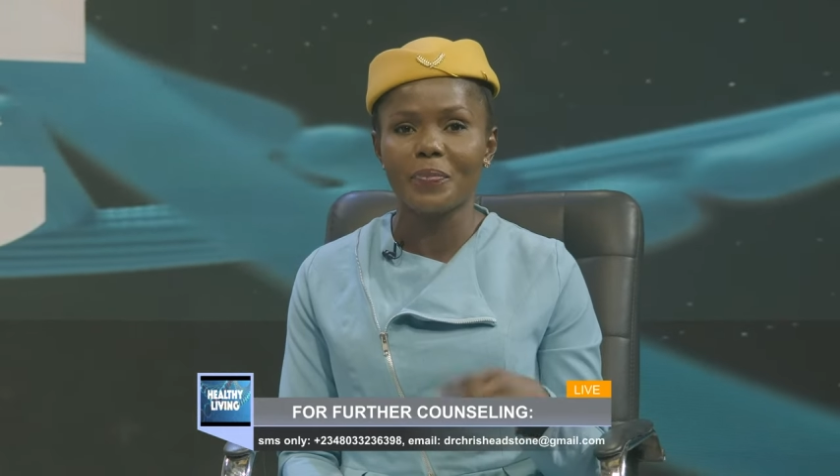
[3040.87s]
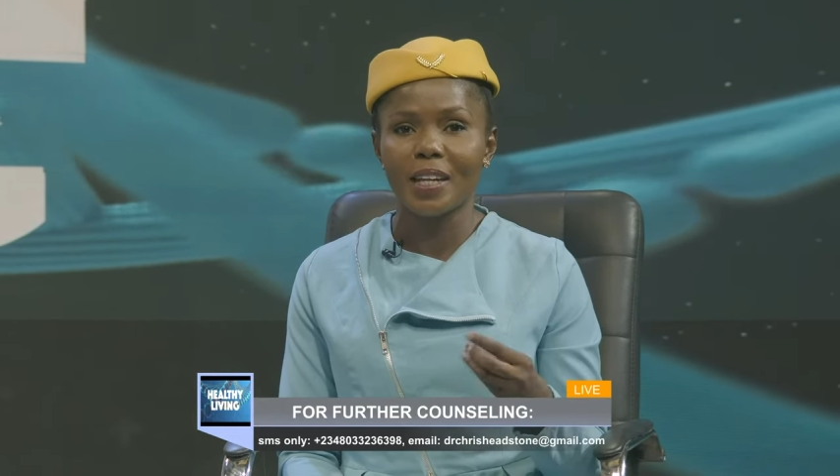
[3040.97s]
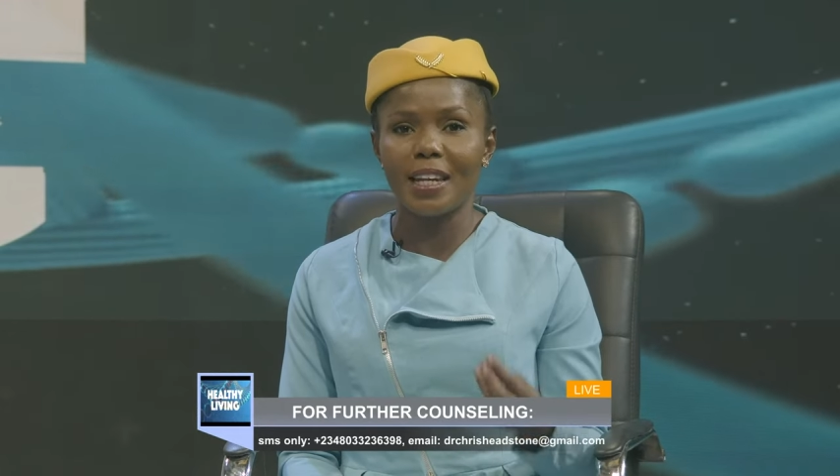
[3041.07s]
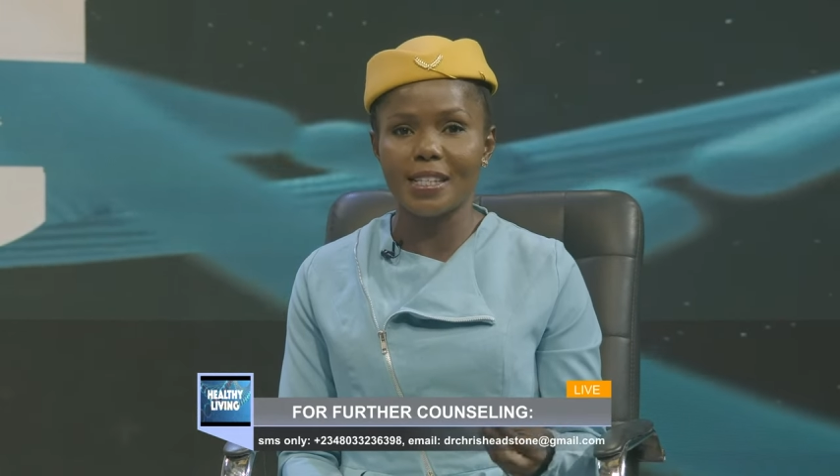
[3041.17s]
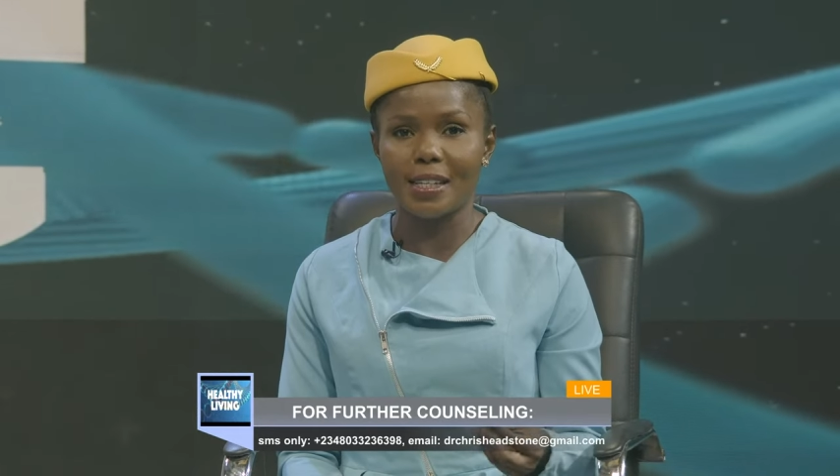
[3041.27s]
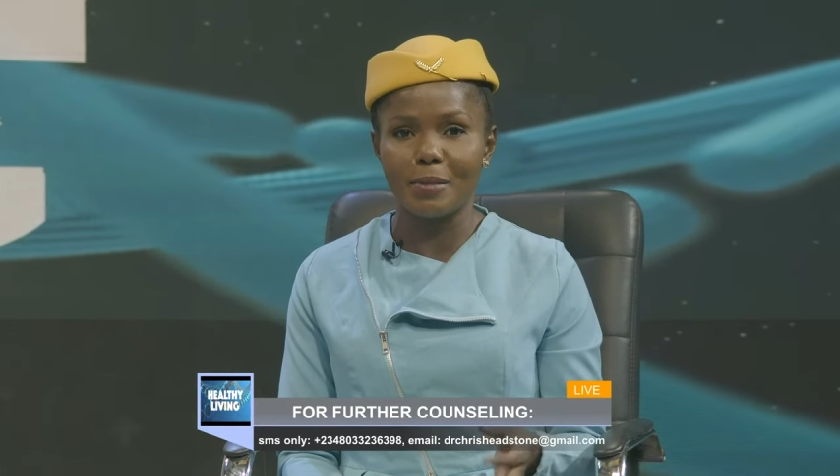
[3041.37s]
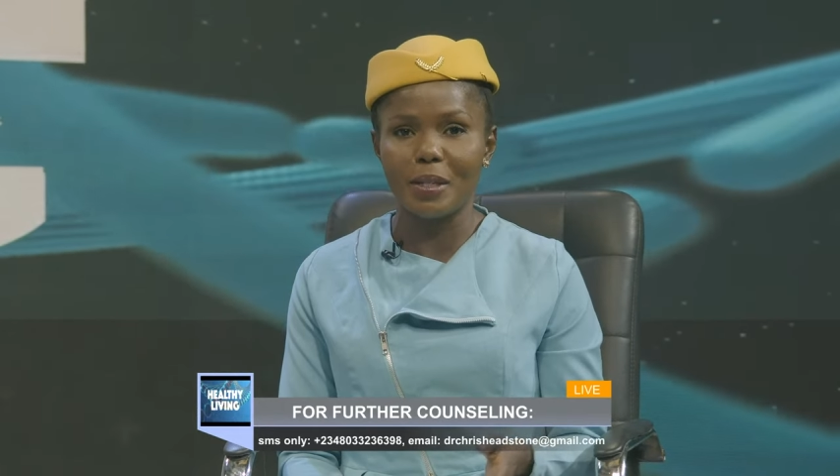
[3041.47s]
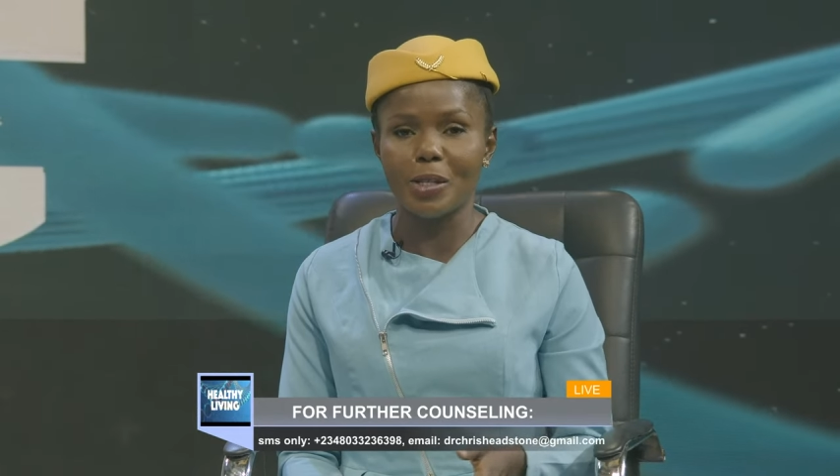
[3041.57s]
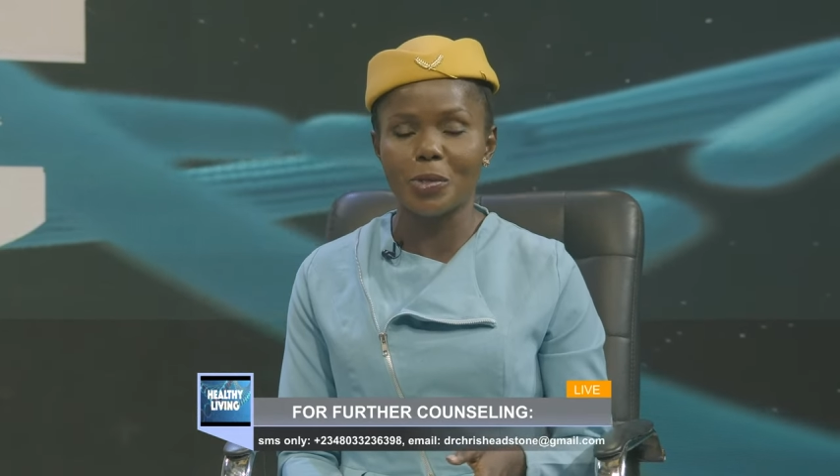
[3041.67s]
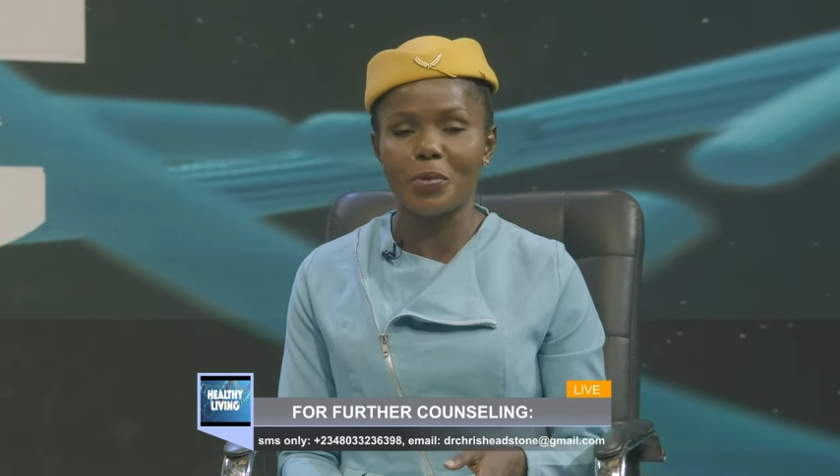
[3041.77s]
less than a
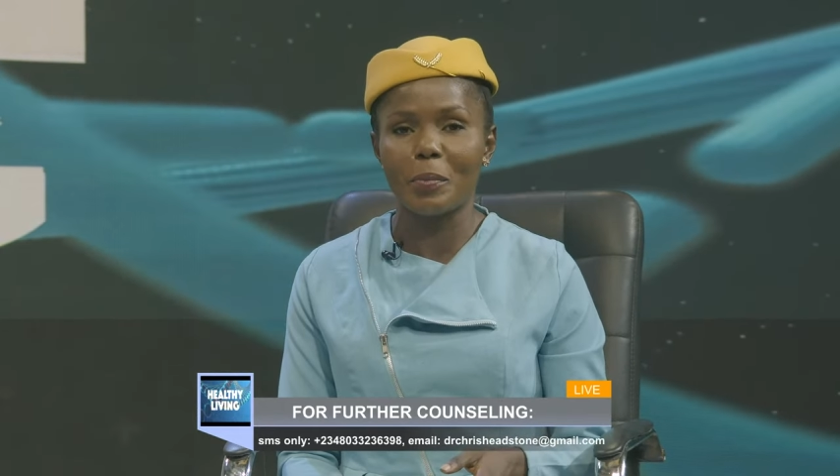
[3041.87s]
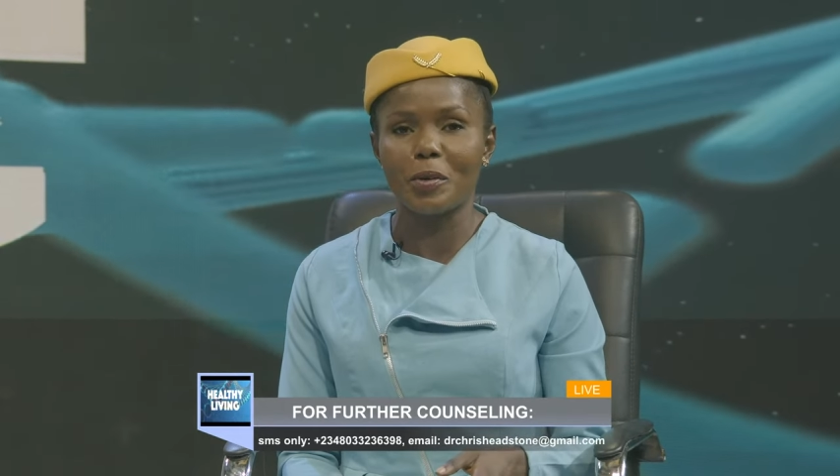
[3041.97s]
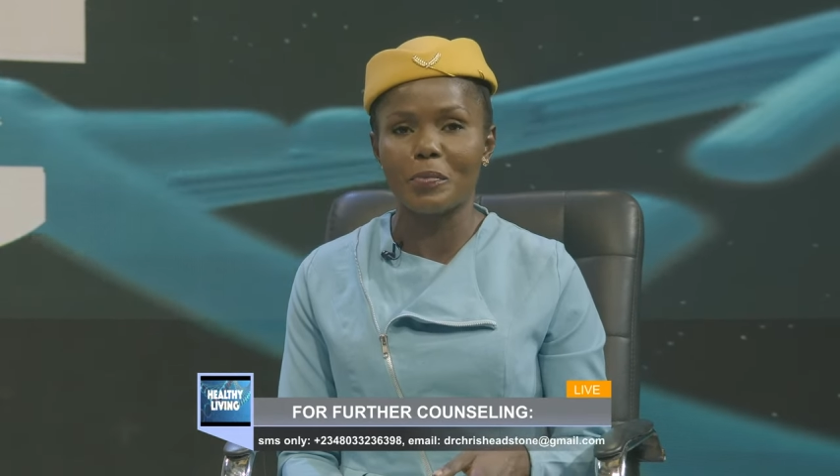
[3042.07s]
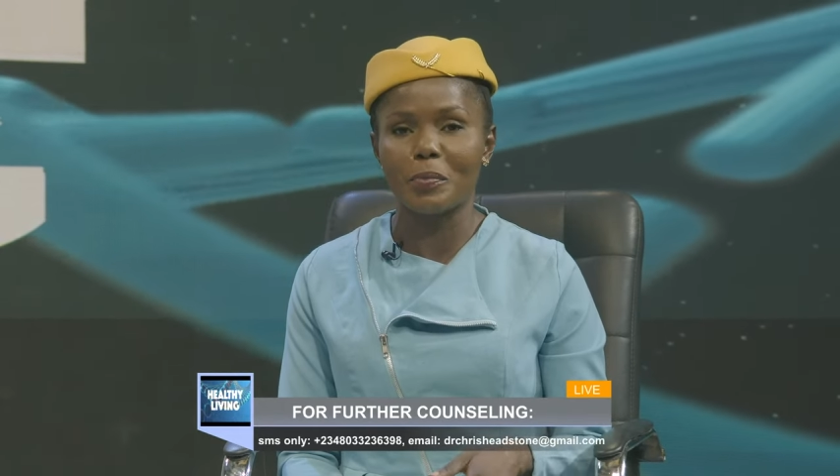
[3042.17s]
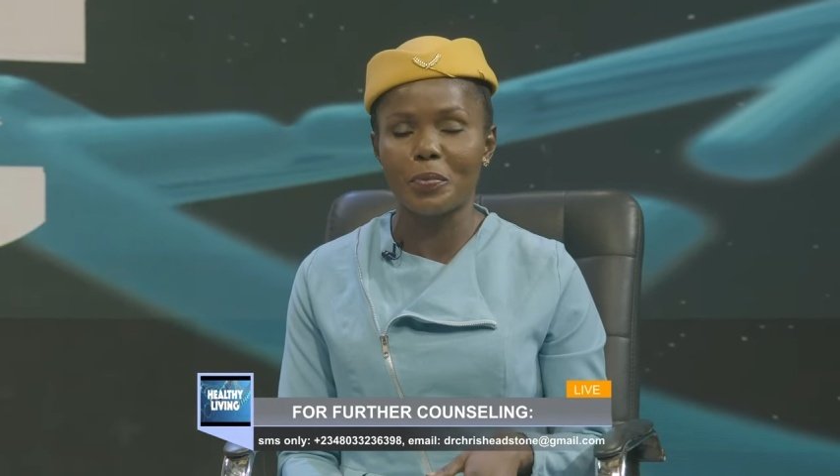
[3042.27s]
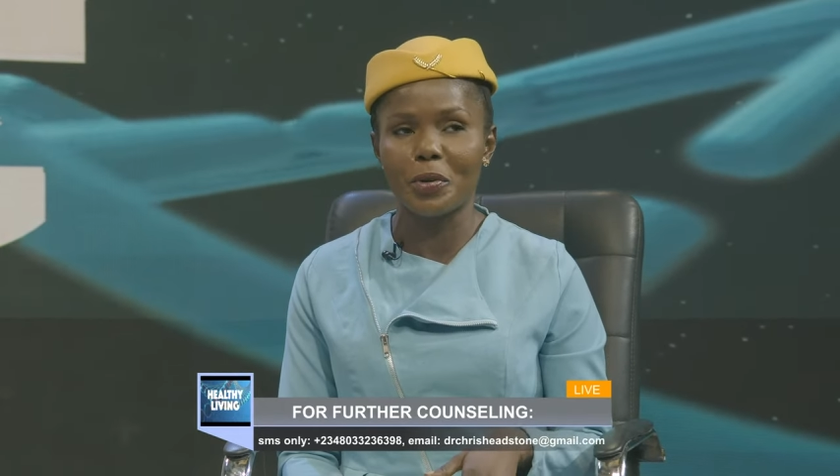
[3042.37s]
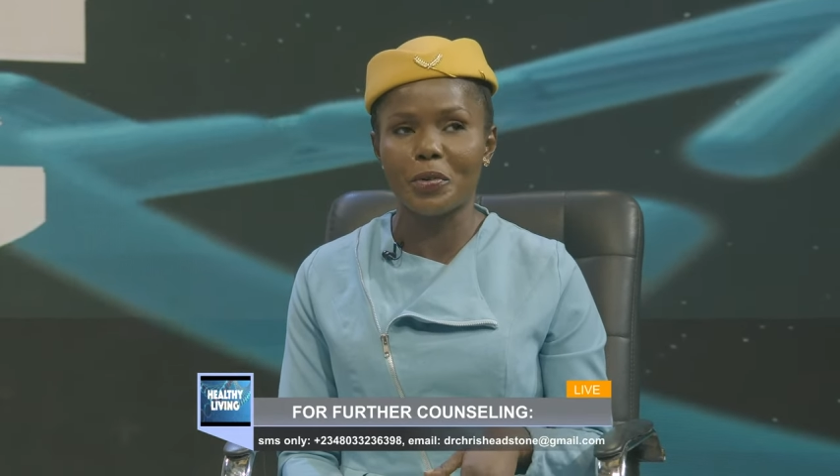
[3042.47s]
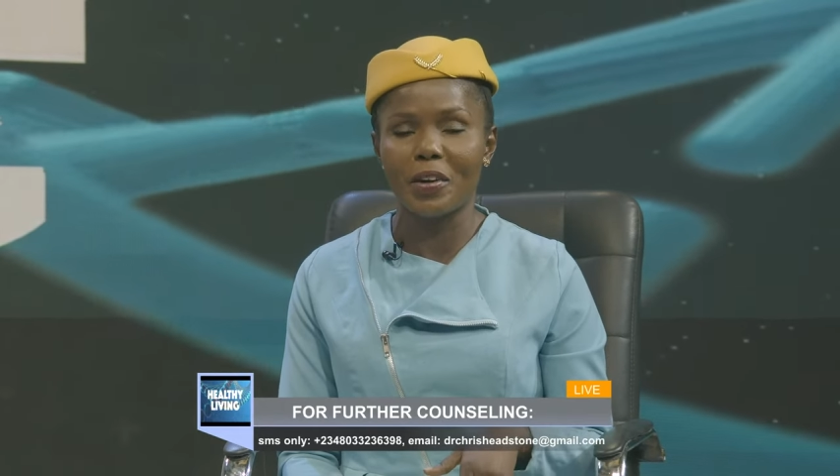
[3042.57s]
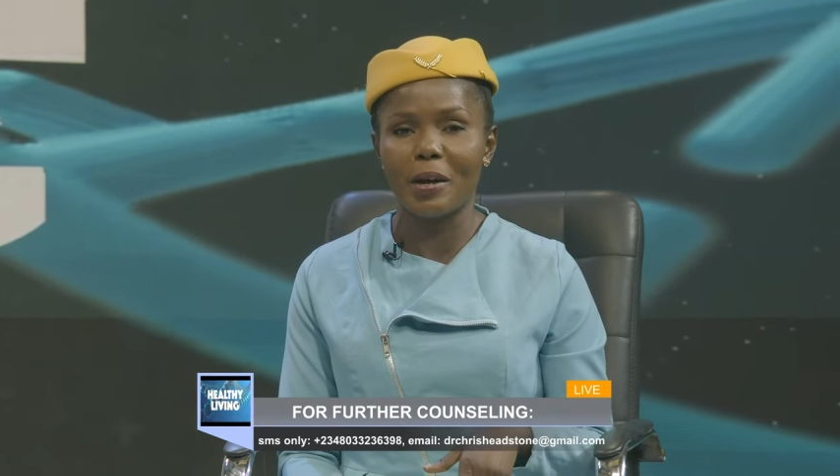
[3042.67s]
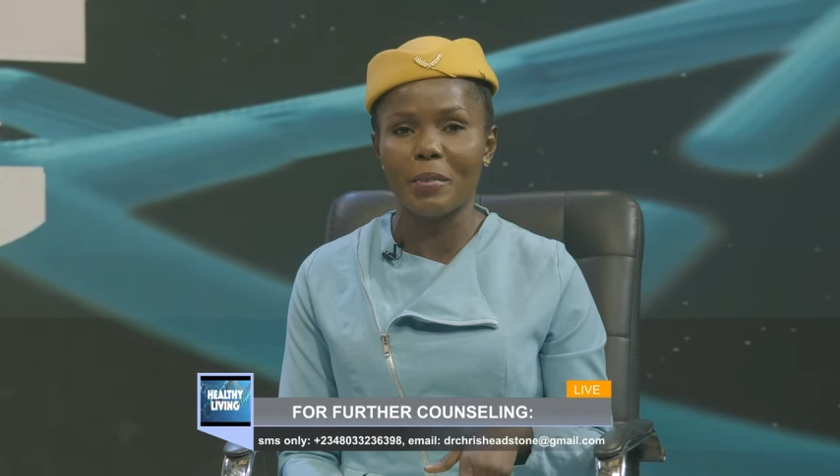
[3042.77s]
minute to wrap up the program.